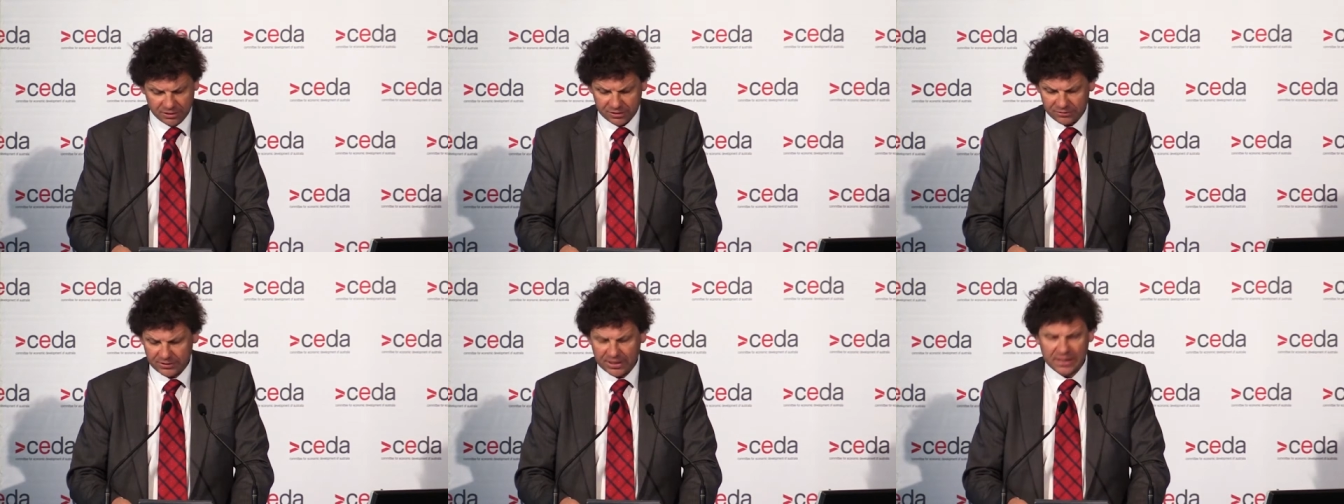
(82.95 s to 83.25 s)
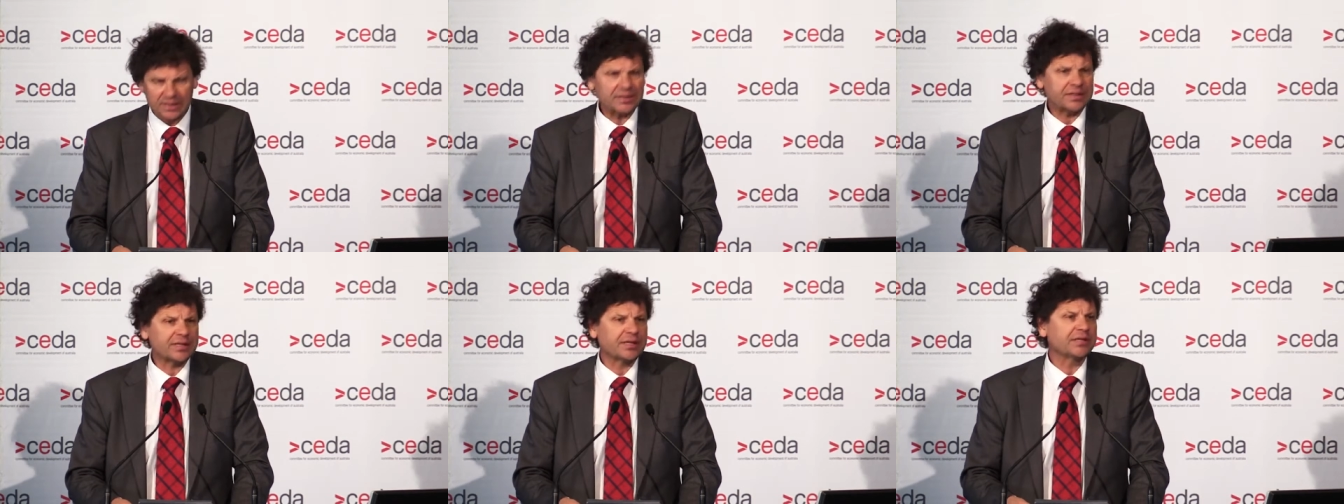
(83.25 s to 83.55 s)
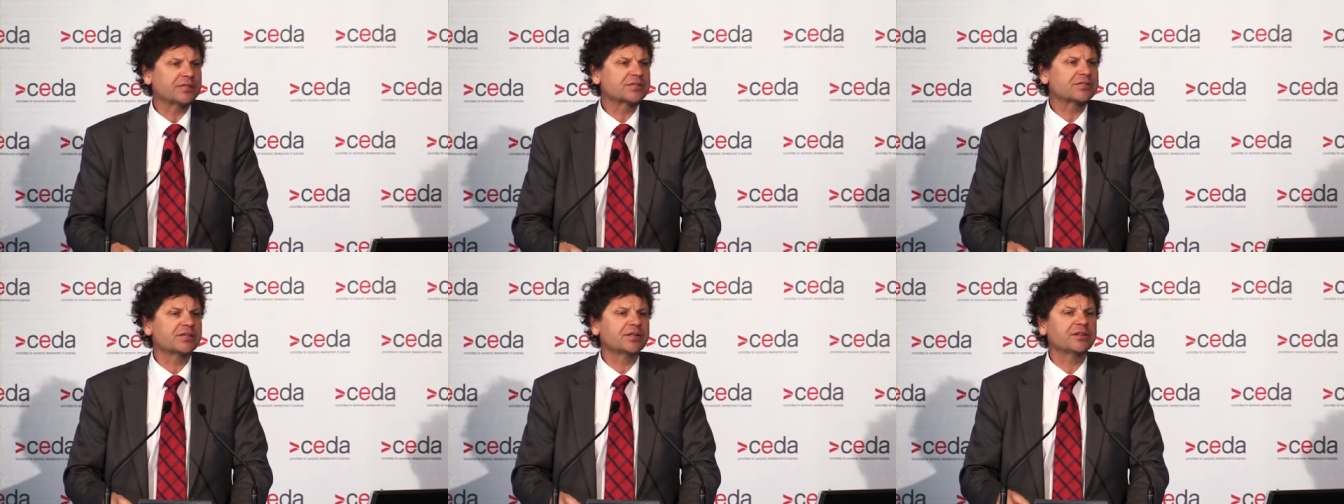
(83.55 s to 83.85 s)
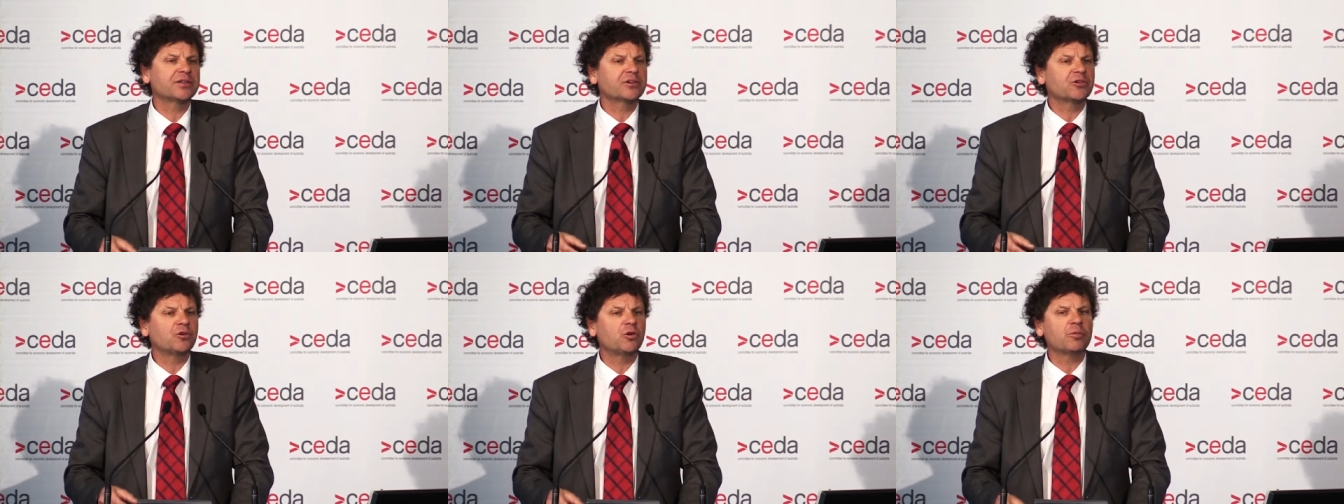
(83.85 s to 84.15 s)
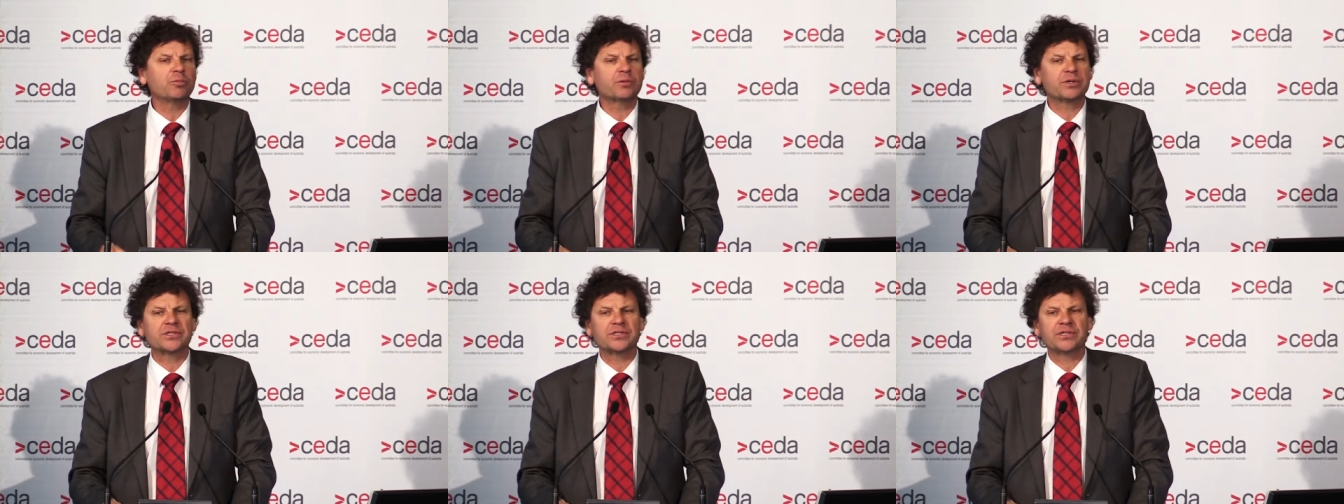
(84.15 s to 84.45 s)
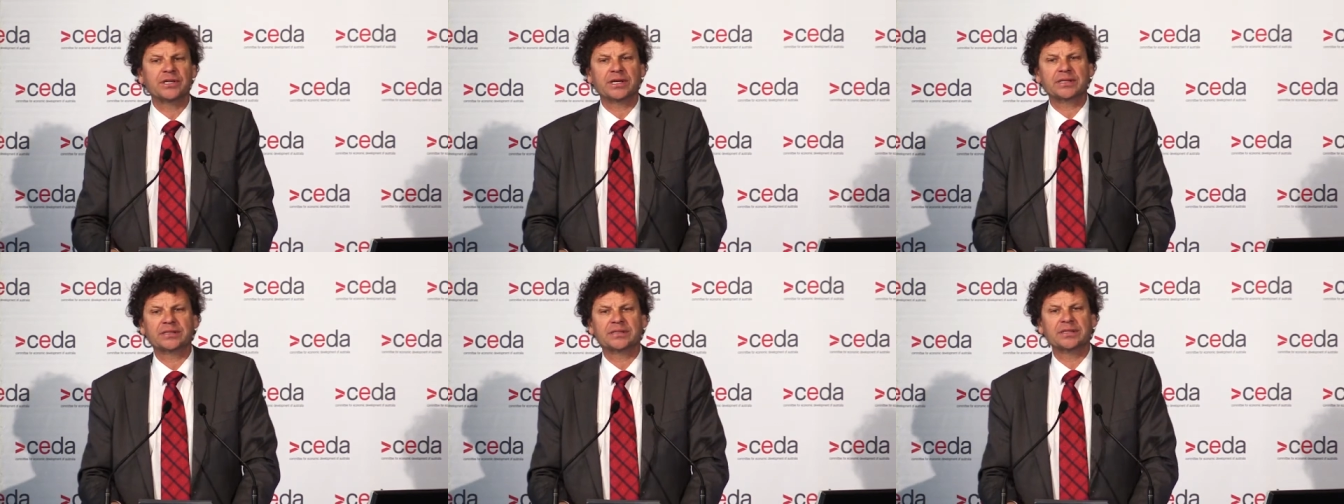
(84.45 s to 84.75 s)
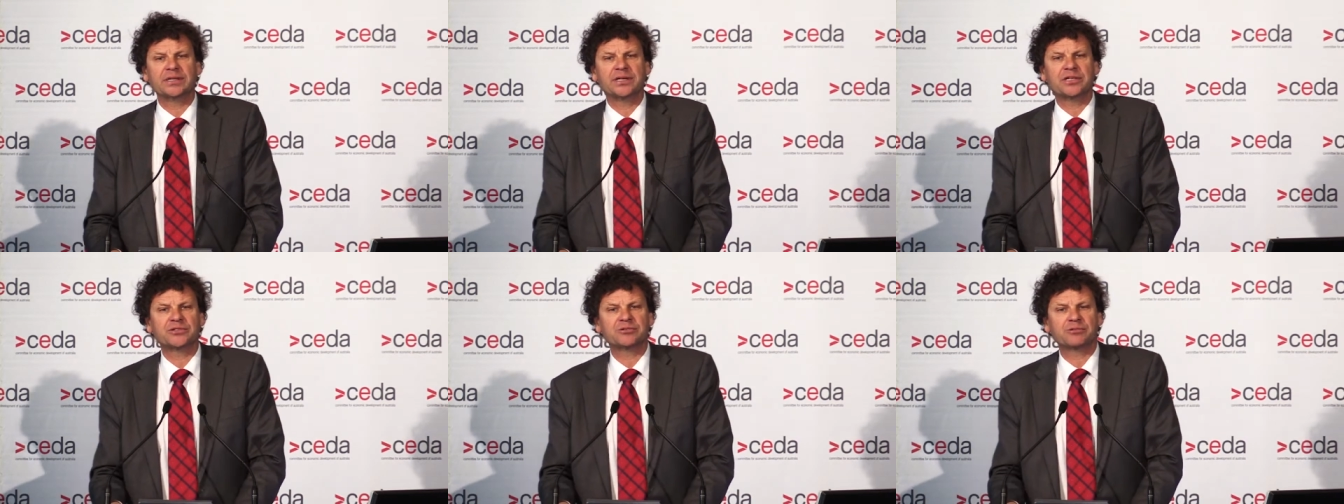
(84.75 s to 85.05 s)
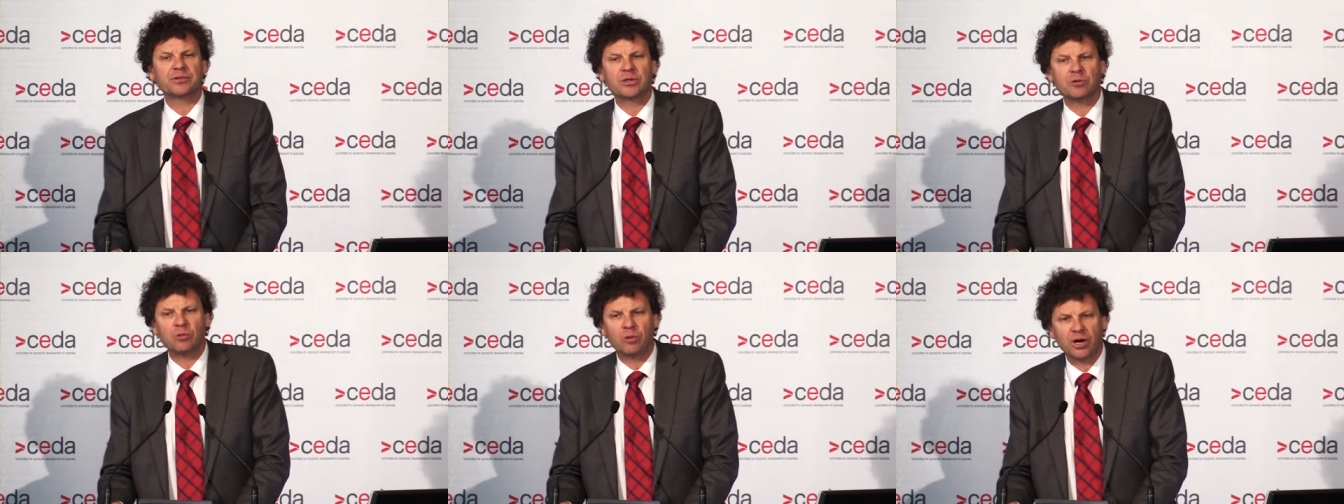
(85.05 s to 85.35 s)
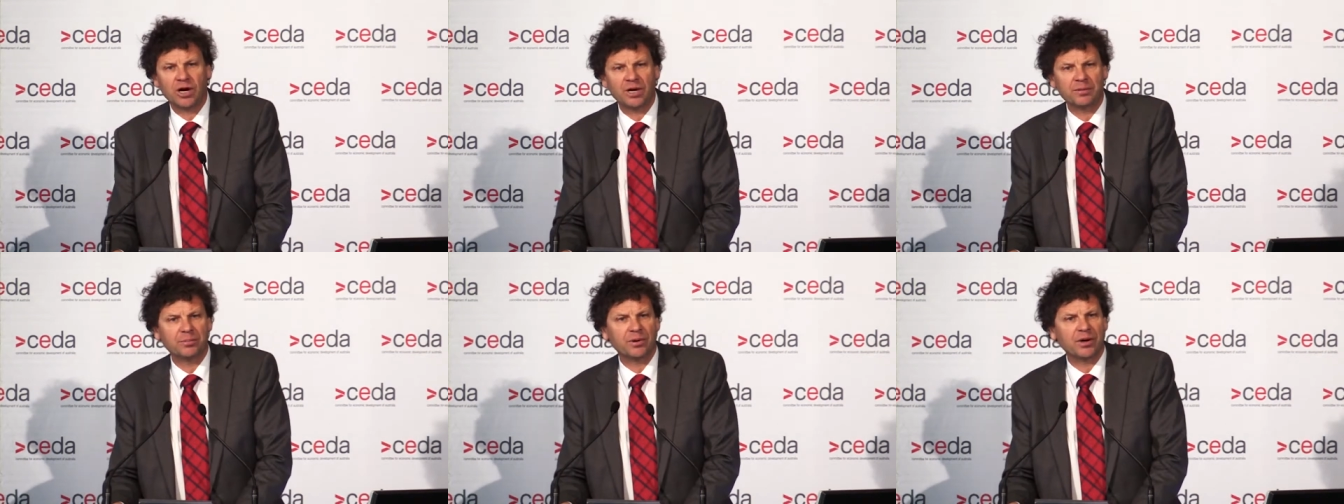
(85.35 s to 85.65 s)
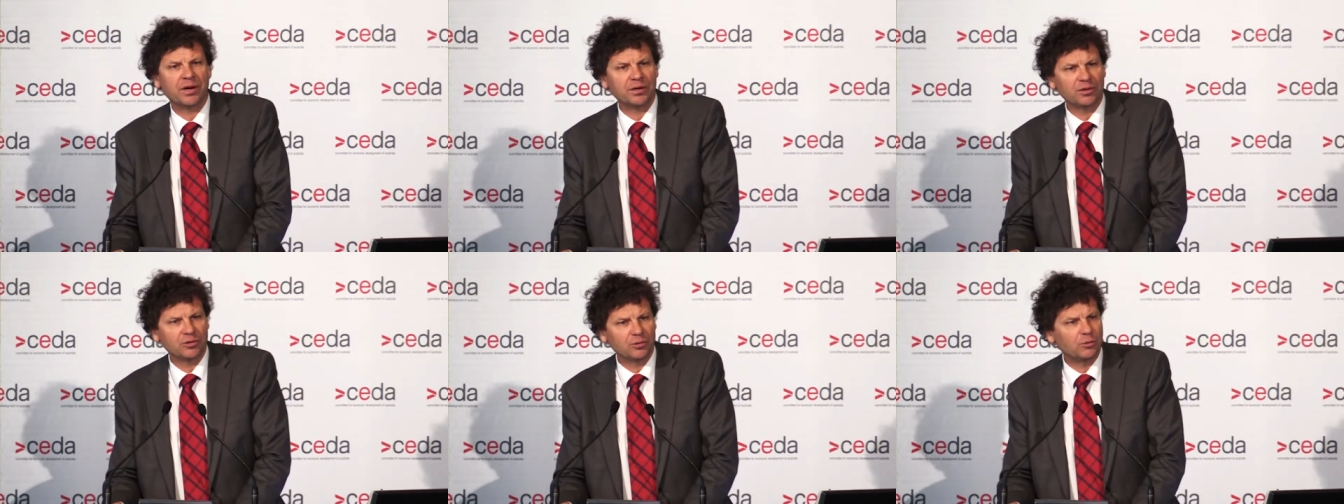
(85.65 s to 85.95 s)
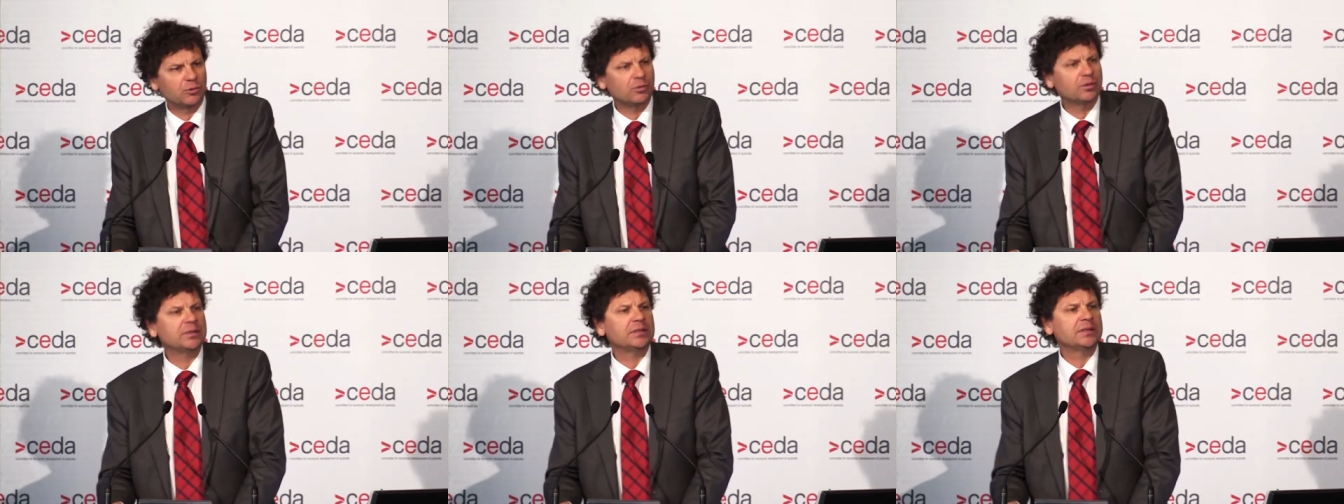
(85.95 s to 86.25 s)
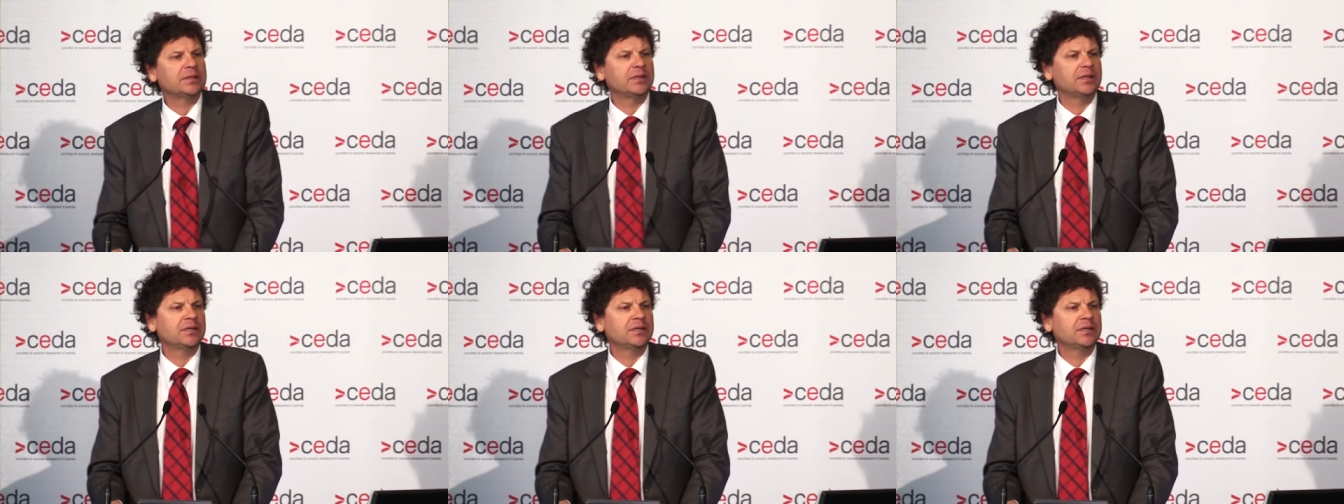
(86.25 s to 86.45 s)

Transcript: The reality is that the corporate sector is required by law